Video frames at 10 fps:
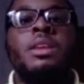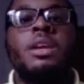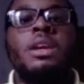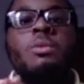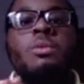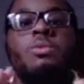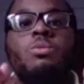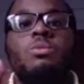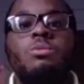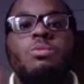
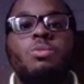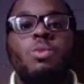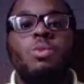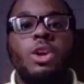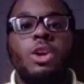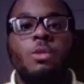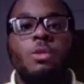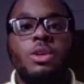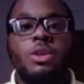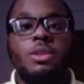And we
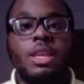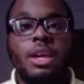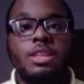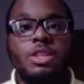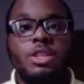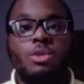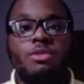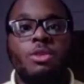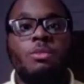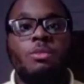hope you'll stay
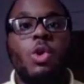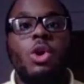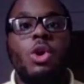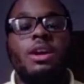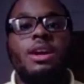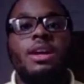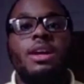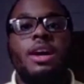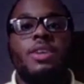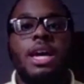tuned for more
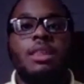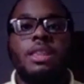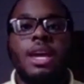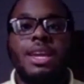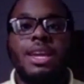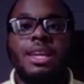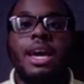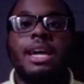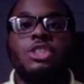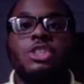of SA in
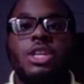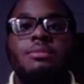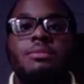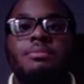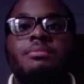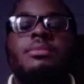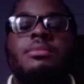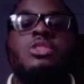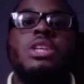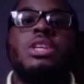Action.
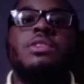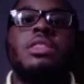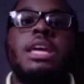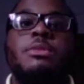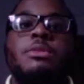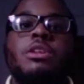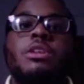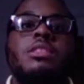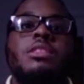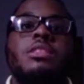Jeff and Samuel,
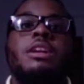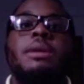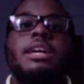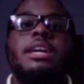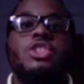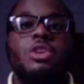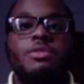say goodbye to your